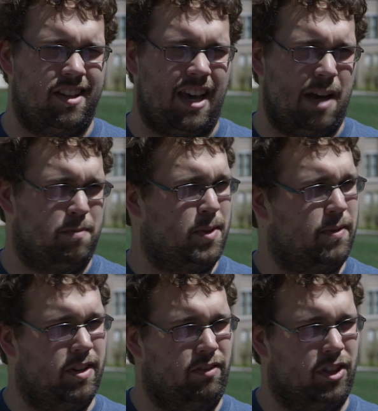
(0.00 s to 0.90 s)
the
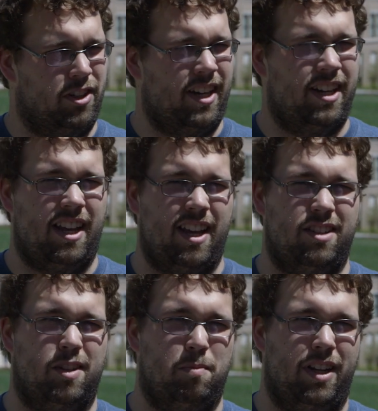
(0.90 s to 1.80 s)
atmosphere of learning and
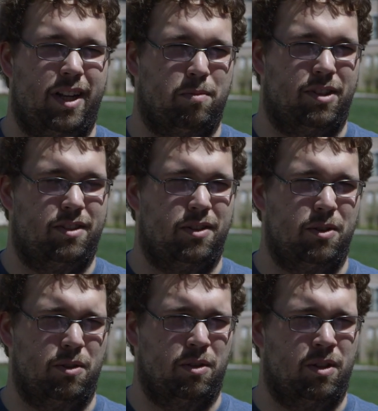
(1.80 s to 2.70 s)
just being able
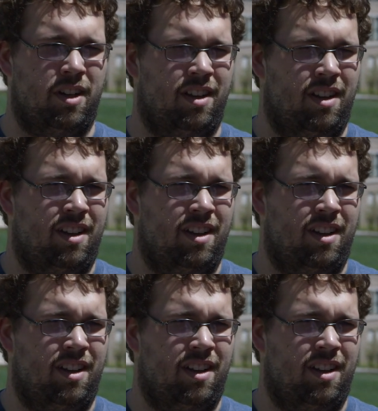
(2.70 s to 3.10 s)
to